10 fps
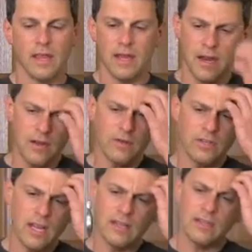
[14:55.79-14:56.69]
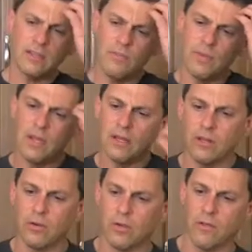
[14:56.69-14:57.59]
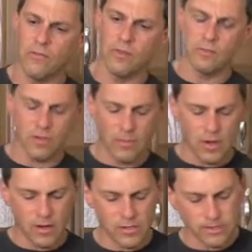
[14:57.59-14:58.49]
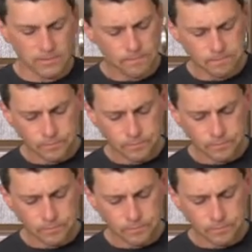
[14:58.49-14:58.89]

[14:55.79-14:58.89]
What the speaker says: And I understand this can be a little confusing because